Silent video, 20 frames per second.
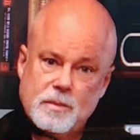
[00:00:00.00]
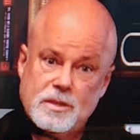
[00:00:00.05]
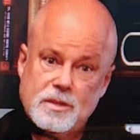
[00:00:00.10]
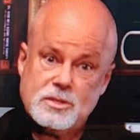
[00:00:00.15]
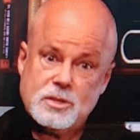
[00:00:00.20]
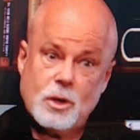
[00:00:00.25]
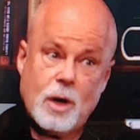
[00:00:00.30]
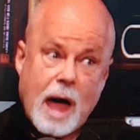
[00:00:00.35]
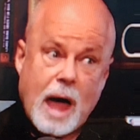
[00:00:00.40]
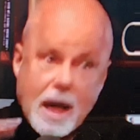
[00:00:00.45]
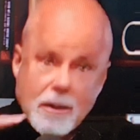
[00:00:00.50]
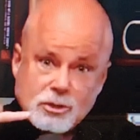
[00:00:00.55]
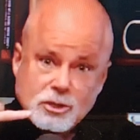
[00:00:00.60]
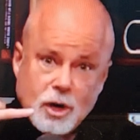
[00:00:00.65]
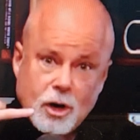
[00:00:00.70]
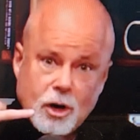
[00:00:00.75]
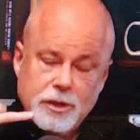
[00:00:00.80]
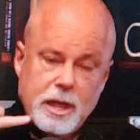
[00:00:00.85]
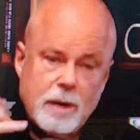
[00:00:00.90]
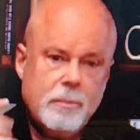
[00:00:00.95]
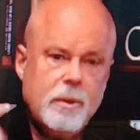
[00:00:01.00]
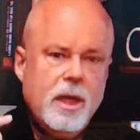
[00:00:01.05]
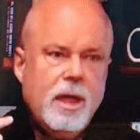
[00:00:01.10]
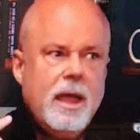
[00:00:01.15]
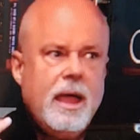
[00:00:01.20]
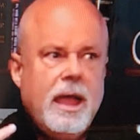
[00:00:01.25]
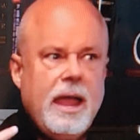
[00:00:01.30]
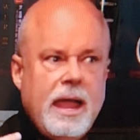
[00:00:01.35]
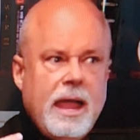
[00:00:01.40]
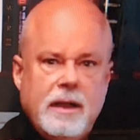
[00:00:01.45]
So I was calling them,
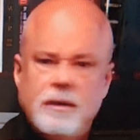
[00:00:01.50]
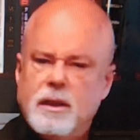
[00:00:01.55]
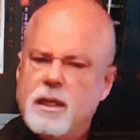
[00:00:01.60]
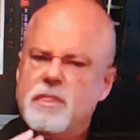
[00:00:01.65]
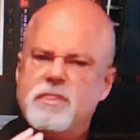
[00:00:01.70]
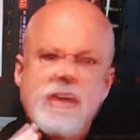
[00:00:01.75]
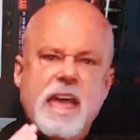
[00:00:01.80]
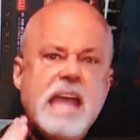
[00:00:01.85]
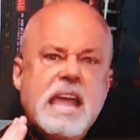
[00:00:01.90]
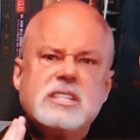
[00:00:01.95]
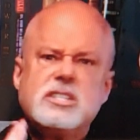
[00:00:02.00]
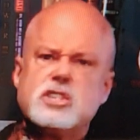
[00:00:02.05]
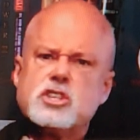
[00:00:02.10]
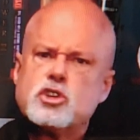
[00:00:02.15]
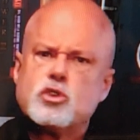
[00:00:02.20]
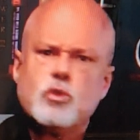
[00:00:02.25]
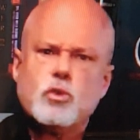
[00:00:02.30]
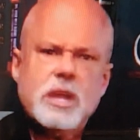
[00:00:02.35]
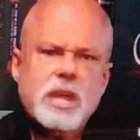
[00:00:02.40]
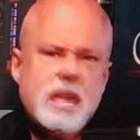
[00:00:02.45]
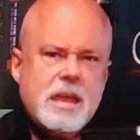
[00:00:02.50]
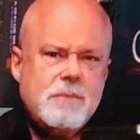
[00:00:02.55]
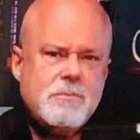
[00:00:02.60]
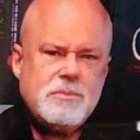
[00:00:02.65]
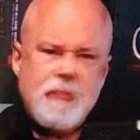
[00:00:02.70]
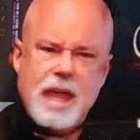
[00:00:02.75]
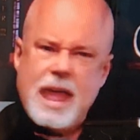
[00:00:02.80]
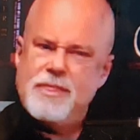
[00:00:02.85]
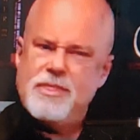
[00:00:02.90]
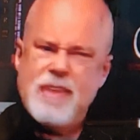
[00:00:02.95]
and they
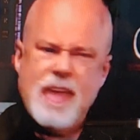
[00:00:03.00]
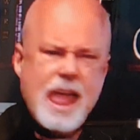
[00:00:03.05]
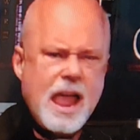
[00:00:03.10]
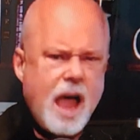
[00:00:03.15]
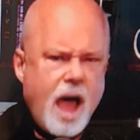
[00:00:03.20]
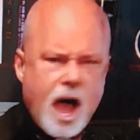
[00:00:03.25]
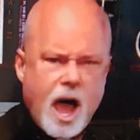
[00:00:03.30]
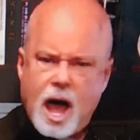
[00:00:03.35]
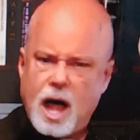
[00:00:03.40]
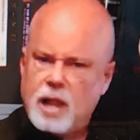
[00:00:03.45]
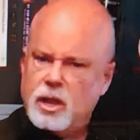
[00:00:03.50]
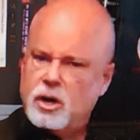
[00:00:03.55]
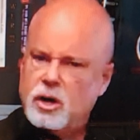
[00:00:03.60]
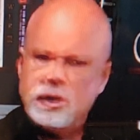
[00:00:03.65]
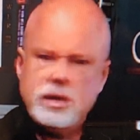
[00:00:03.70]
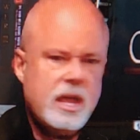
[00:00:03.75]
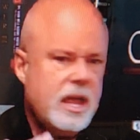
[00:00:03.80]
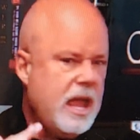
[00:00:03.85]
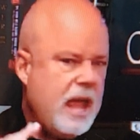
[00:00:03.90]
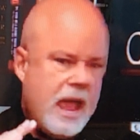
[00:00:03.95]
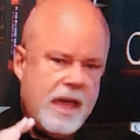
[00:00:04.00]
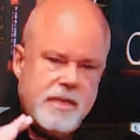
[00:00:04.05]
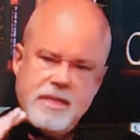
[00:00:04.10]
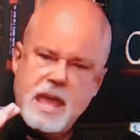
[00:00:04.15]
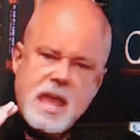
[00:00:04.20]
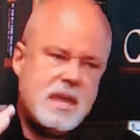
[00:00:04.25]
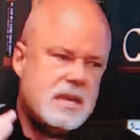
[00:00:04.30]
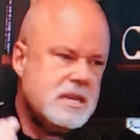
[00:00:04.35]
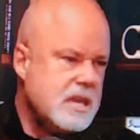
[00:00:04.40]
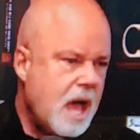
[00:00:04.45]
screamed and they hollered and
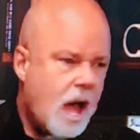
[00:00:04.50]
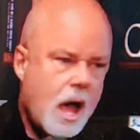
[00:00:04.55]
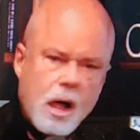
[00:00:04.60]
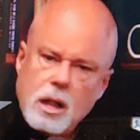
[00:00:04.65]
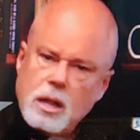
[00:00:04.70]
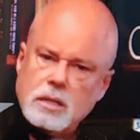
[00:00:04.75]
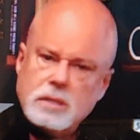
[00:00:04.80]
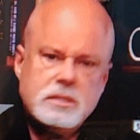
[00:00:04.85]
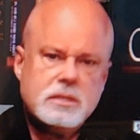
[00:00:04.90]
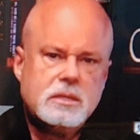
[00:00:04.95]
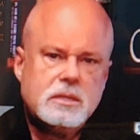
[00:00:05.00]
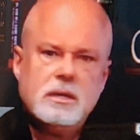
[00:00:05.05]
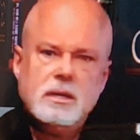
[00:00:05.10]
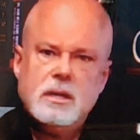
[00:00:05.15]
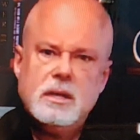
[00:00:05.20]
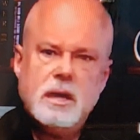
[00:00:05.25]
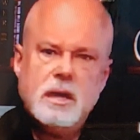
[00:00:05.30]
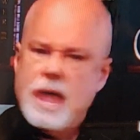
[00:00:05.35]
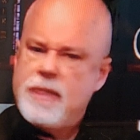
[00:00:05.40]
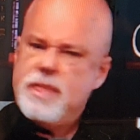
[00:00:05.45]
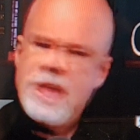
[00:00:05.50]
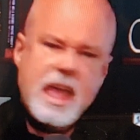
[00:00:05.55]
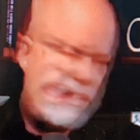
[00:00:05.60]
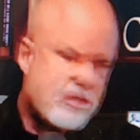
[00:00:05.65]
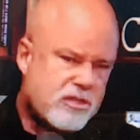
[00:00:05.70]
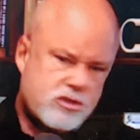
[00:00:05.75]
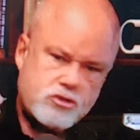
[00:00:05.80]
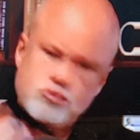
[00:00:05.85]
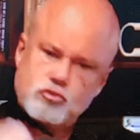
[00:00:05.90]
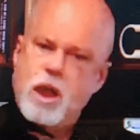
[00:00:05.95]
they yelled and they
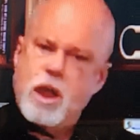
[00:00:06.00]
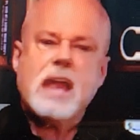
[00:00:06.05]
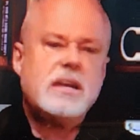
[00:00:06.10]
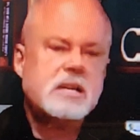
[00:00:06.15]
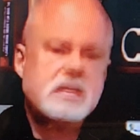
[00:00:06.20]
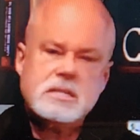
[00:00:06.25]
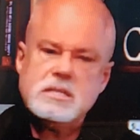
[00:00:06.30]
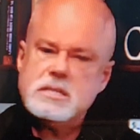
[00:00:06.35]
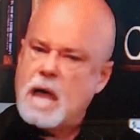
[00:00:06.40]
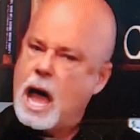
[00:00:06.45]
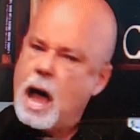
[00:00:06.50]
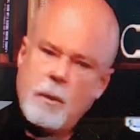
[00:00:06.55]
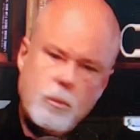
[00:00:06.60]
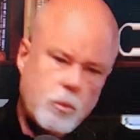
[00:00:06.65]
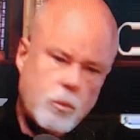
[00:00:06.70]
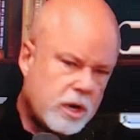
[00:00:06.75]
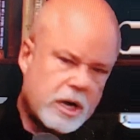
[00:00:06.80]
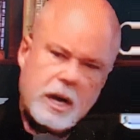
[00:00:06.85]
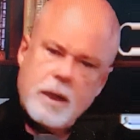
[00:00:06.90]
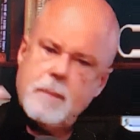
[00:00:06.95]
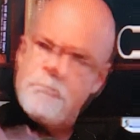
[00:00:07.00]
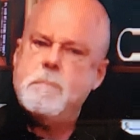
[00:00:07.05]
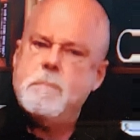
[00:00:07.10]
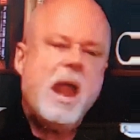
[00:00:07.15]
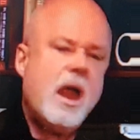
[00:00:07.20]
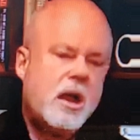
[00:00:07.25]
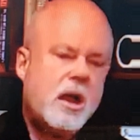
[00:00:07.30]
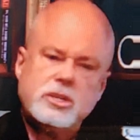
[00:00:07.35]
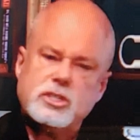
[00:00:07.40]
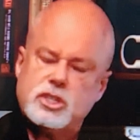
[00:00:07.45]
threatened. We're going to
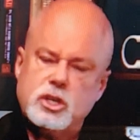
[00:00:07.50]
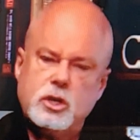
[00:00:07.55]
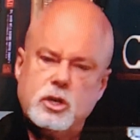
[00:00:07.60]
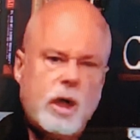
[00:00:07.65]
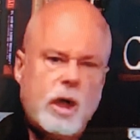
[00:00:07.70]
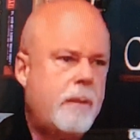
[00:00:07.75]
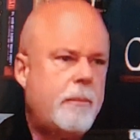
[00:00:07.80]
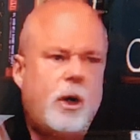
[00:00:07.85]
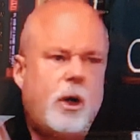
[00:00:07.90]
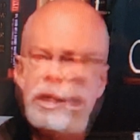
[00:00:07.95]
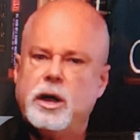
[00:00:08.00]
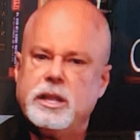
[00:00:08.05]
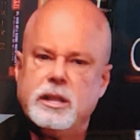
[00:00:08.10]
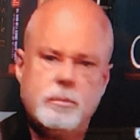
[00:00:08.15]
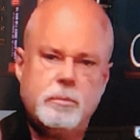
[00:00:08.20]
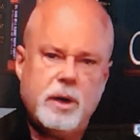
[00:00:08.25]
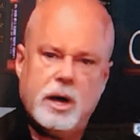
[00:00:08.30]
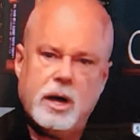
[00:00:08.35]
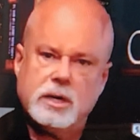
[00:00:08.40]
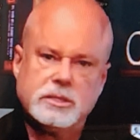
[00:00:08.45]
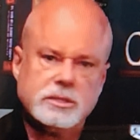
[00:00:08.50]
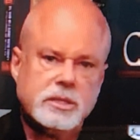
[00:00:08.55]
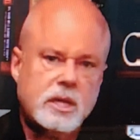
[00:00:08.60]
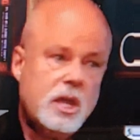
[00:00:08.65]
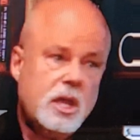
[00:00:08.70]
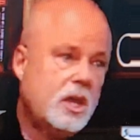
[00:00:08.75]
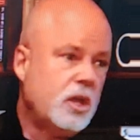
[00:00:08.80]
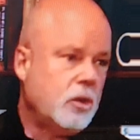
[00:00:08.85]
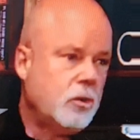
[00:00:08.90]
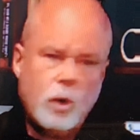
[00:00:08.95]
embarrass you. I'm already embarrassed.
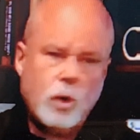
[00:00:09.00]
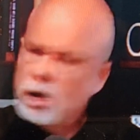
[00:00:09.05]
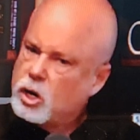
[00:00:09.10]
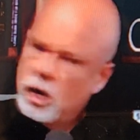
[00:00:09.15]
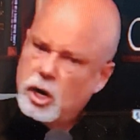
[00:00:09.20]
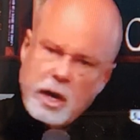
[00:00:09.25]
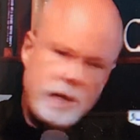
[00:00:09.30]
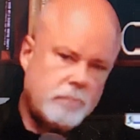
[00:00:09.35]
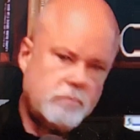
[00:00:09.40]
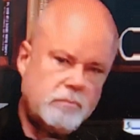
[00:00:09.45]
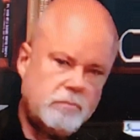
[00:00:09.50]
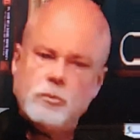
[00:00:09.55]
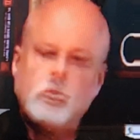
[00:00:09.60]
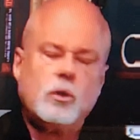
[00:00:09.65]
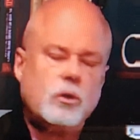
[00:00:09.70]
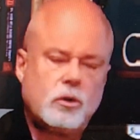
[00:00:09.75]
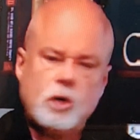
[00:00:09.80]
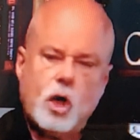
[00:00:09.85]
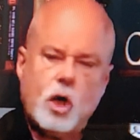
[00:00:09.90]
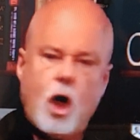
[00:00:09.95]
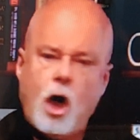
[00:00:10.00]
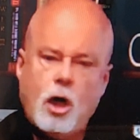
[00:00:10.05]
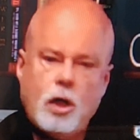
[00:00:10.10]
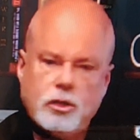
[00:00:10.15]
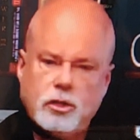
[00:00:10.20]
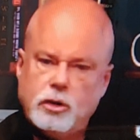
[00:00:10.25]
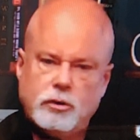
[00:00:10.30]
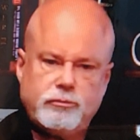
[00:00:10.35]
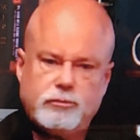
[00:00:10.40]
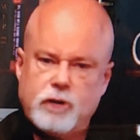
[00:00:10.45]
We're going to call
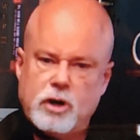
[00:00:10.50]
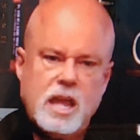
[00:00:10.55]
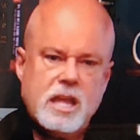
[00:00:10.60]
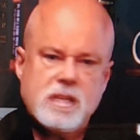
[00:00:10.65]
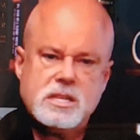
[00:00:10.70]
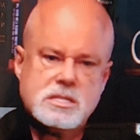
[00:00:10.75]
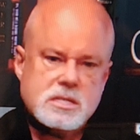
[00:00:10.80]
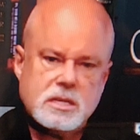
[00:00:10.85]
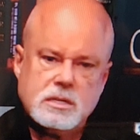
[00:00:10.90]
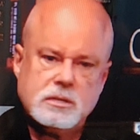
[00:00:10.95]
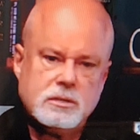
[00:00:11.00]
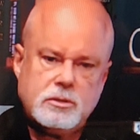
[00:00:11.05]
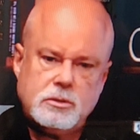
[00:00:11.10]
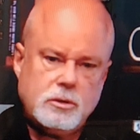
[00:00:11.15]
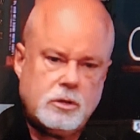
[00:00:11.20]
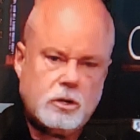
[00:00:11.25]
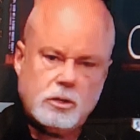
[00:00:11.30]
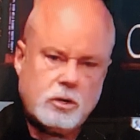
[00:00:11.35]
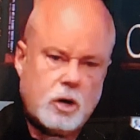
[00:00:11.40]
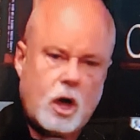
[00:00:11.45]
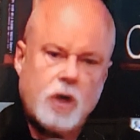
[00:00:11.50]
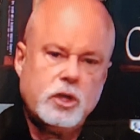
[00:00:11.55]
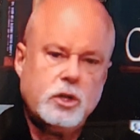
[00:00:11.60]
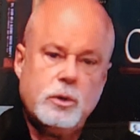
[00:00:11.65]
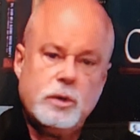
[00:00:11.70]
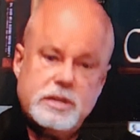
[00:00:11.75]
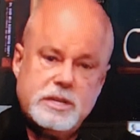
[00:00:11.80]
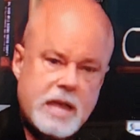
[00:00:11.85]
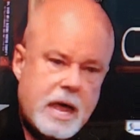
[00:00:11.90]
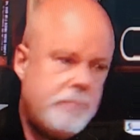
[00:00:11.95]
your friends and call
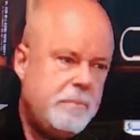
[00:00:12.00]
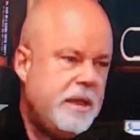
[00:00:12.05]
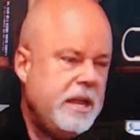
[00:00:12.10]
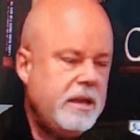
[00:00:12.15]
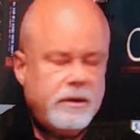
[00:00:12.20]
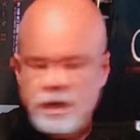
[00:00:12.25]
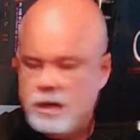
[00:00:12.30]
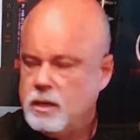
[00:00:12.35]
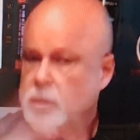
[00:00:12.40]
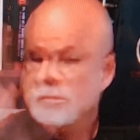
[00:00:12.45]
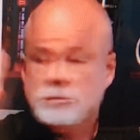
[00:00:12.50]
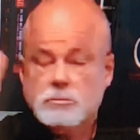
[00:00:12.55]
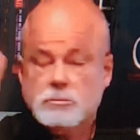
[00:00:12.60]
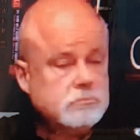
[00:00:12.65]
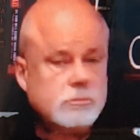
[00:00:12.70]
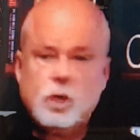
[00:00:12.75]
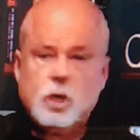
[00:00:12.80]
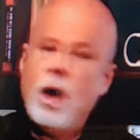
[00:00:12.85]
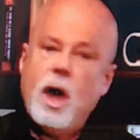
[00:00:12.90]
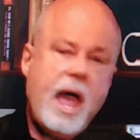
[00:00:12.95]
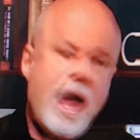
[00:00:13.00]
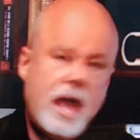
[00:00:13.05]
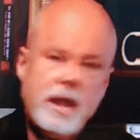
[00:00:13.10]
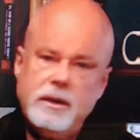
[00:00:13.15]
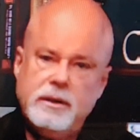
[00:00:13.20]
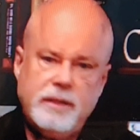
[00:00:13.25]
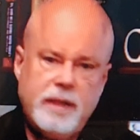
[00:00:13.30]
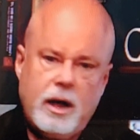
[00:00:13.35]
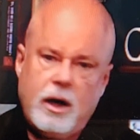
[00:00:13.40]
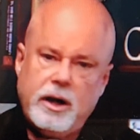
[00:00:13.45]
you a deadbeat. Go ahead.
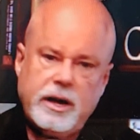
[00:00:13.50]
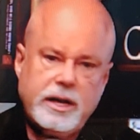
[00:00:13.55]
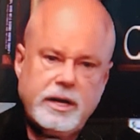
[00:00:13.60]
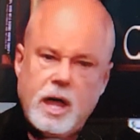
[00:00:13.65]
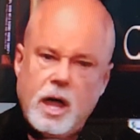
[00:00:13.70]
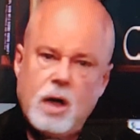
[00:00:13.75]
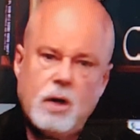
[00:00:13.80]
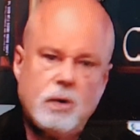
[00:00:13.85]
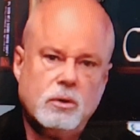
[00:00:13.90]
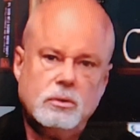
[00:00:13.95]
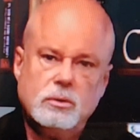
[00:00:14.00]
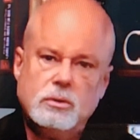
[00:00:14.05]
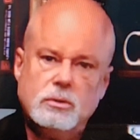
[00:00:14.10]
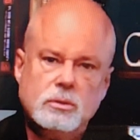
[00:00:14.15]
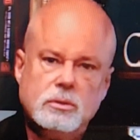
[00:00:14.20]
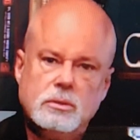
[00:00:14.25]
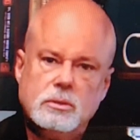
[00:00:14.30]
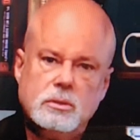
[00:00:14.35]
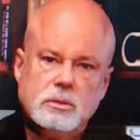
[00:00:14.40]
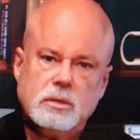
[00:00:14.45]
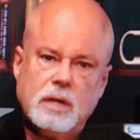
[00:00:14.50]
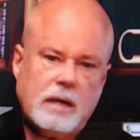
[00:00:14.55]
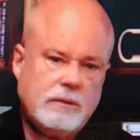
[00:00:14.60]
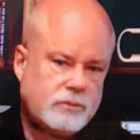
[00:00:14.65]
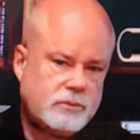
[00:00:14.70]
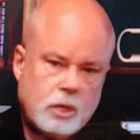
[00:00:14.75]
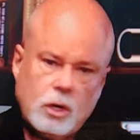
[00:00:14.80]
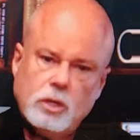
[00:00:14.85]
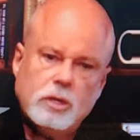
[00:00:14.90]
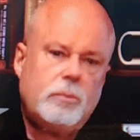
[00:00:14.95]
They already know. I've
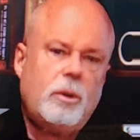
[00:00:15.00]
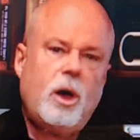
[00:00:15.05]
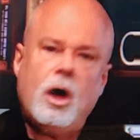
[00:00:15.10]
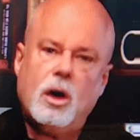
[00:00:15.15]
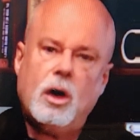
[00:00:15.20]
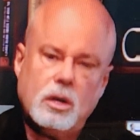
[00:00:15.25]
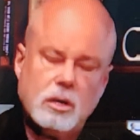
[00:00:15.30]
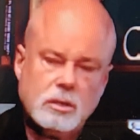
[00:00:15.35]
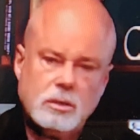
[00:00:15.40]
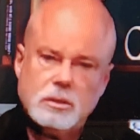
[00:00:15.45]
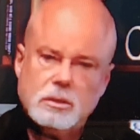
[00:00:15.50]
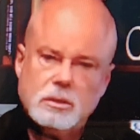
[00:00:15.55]
told them all.